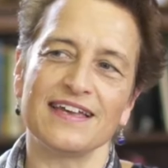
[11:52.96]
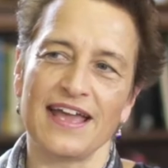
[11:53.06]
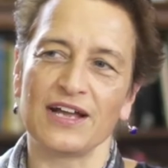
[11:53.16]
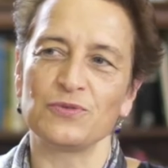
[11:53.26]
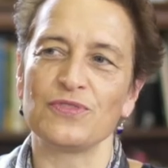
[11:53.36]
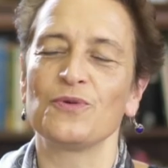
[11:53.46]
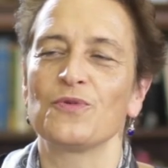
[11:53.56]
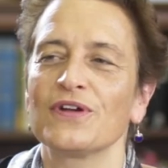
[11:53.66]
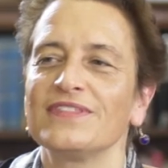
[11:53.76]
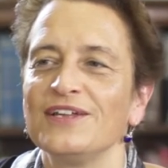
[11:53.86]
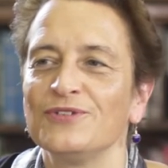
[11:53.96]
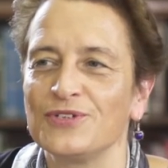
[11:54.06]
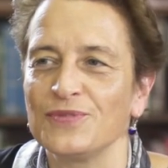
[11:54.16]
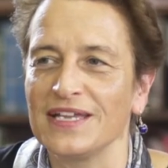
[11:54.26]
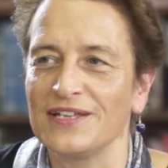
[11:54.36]
connect with the work that you're
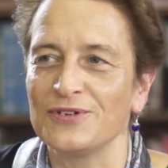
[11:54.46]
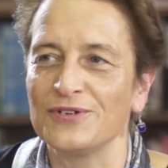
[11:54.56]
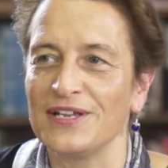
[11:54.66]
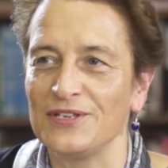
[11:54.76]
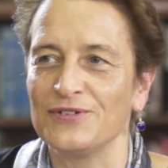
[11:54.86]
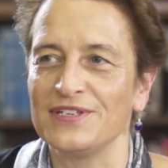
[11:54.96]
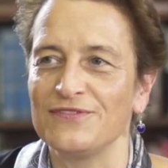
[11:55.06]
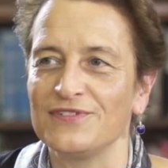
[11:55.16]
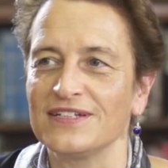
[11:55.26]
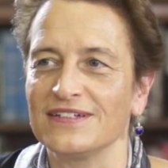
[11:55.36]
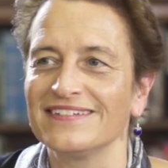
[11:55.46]
doing in your DPhil?